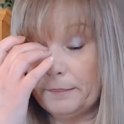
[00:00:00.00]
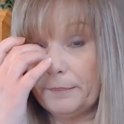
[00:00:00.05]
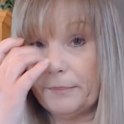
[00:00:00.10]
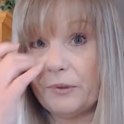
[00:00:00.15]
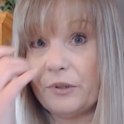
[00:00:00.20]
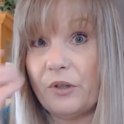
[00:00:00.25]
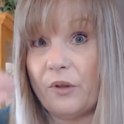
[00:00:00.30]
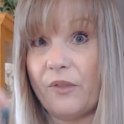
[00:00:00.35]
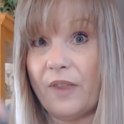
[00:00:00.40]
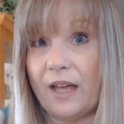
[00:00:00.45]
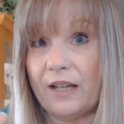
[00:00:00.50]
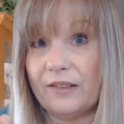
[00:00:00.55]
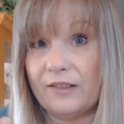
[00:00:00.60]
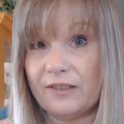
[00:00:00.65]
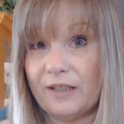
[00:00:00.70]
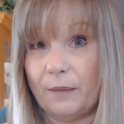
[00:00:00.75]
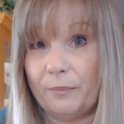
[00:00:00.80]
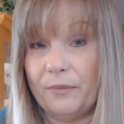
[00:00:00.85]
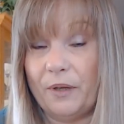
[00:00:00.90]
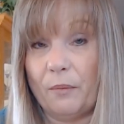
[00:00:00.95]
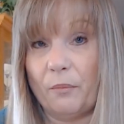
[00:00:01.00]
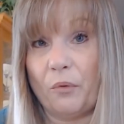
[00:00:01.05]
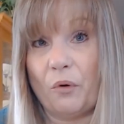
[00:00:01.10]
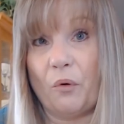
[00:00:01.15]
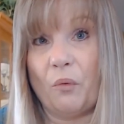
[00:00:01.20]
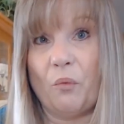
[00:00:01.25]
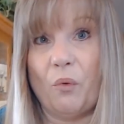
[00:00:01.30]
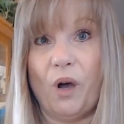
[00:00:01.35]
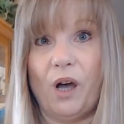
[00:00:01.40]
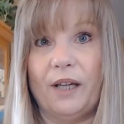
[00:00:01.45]
So that's step number
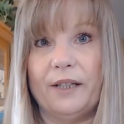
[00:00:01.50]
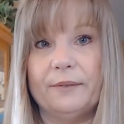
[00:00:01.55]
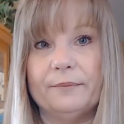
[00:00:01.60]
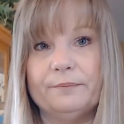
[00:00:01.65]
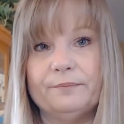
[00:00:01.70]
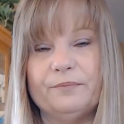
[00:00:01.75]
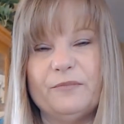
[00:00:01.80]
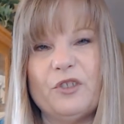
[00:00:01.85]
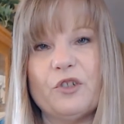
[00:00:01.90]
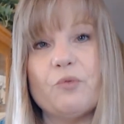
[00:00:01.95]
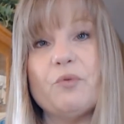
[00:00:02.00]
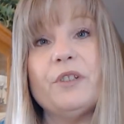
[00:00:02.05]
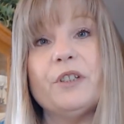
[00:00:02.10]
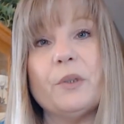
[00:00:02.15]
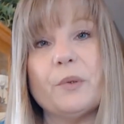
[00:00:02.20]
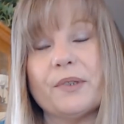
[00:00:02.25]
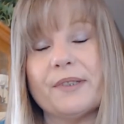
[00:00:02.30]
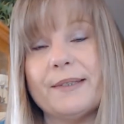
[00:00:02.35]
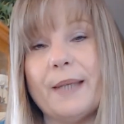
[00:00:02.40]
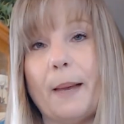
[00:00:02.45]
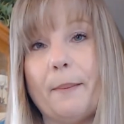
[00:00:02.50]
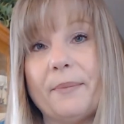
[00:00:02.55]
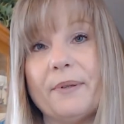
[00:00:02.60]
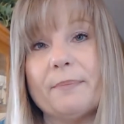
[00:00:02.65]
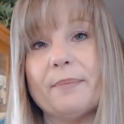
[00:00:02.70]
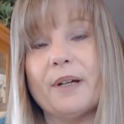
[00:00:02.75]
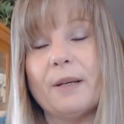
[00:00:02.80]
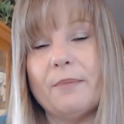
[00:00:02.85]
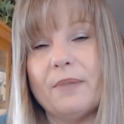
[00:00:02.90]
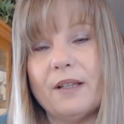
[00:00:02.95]
one. There's really no steps,
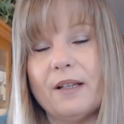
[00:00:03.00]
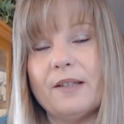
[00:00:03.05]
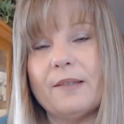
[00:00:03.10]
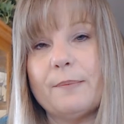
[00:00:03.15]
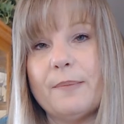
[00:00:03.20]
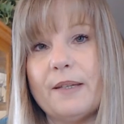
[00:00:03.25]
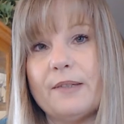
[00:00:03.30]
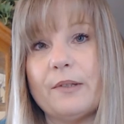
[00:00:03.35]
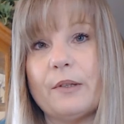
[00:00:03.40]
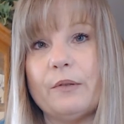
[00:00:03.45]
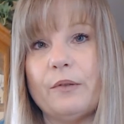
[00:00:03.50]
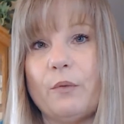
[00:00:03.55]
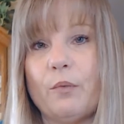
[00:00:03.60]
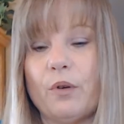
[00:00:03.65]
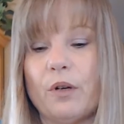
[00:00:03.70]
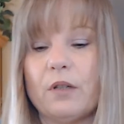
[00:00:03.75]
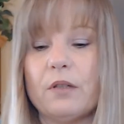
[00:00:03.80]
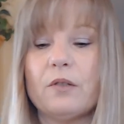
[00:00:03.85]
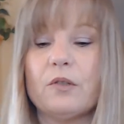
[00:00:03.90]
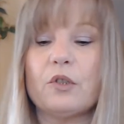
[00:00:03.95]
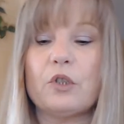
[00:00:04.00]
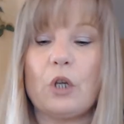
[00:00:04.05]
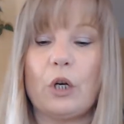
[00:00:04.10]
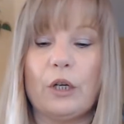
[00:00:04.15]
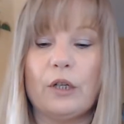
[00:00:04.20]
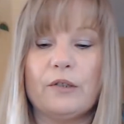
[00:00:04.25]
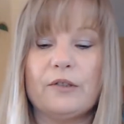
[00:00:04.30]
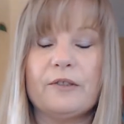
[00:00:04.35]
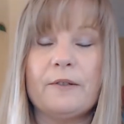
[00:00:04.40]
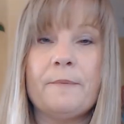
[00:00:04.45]
but I mean, that's basically where it
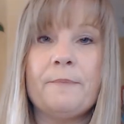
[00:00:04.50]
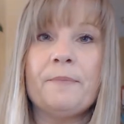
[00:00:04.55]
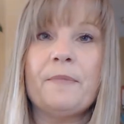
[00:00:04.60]
starts.